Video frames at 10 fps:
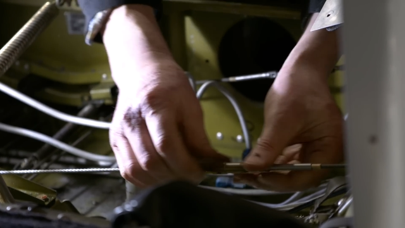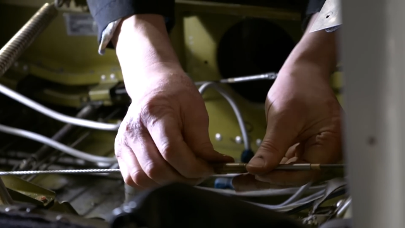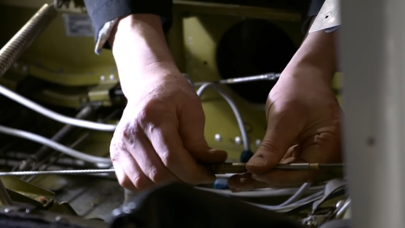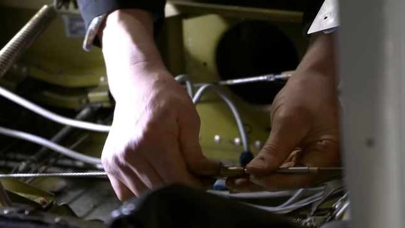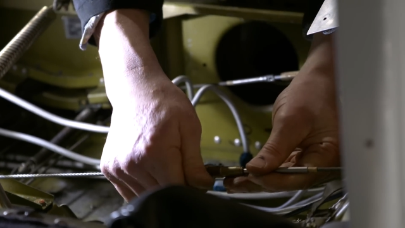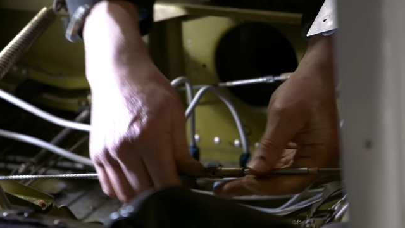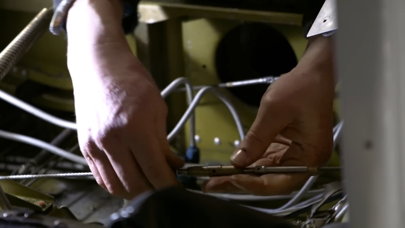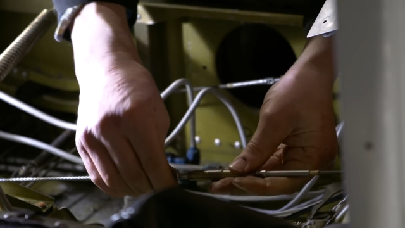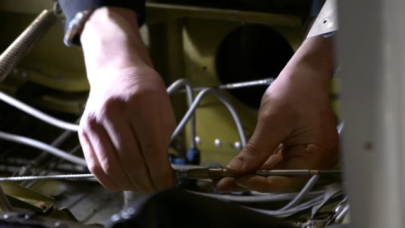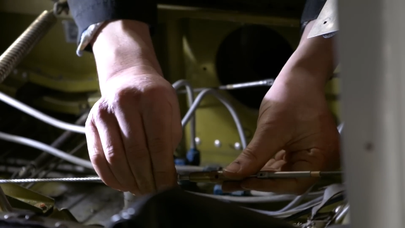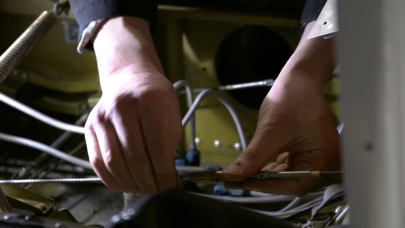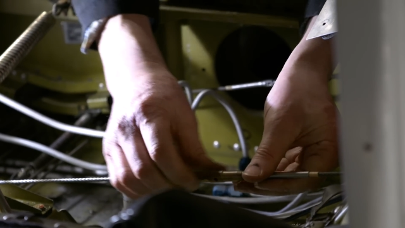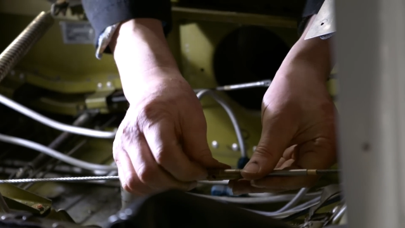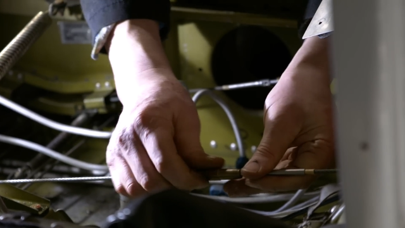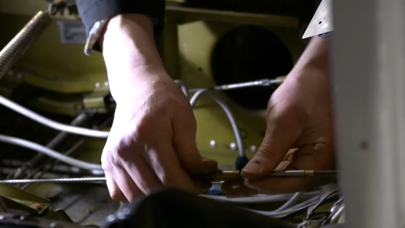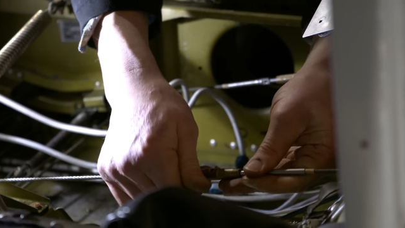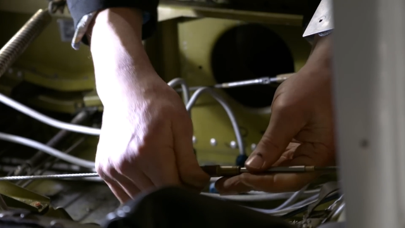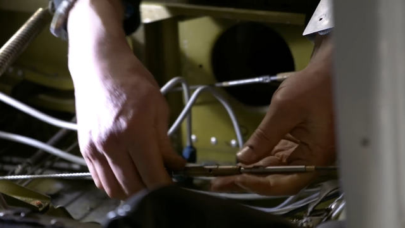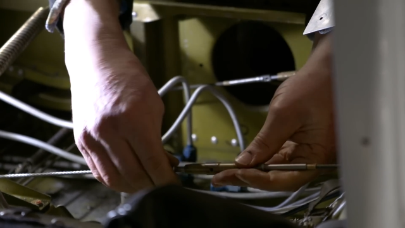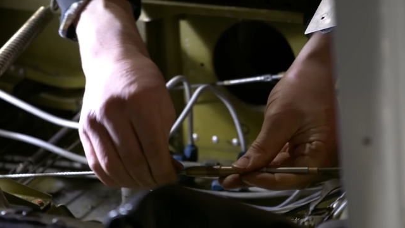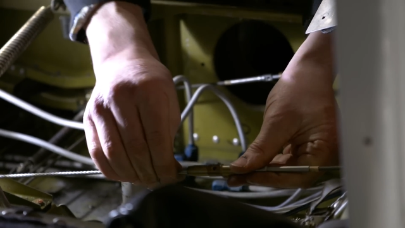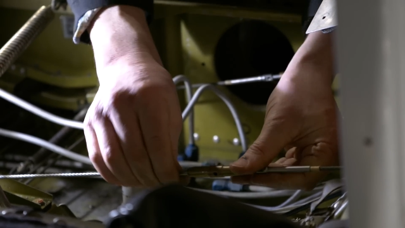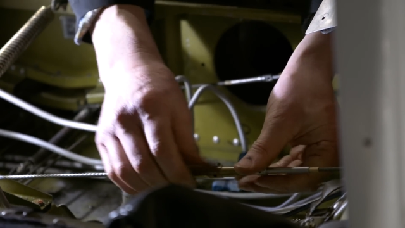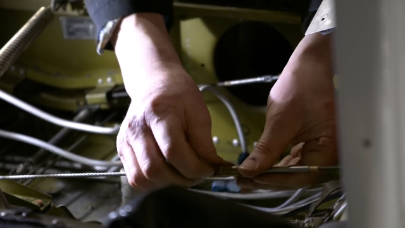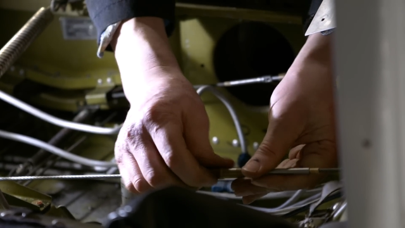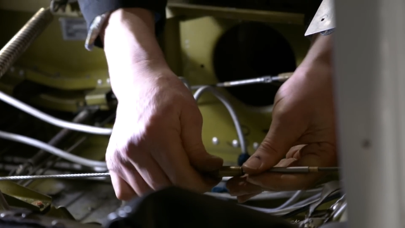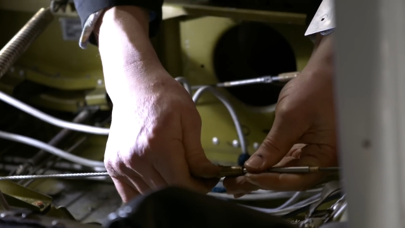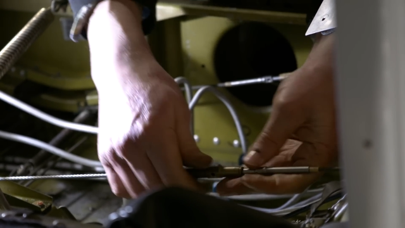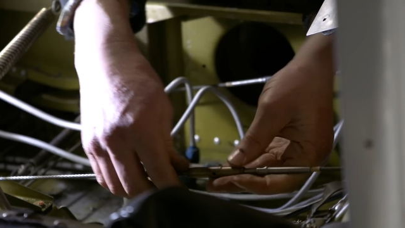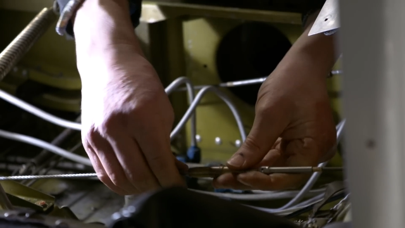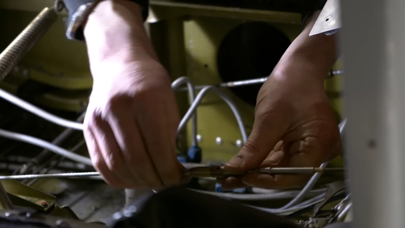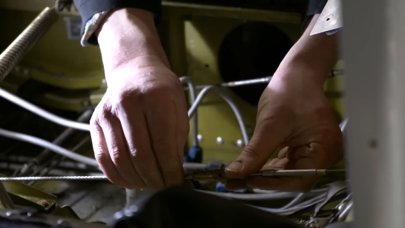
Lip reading: (no speaker visible)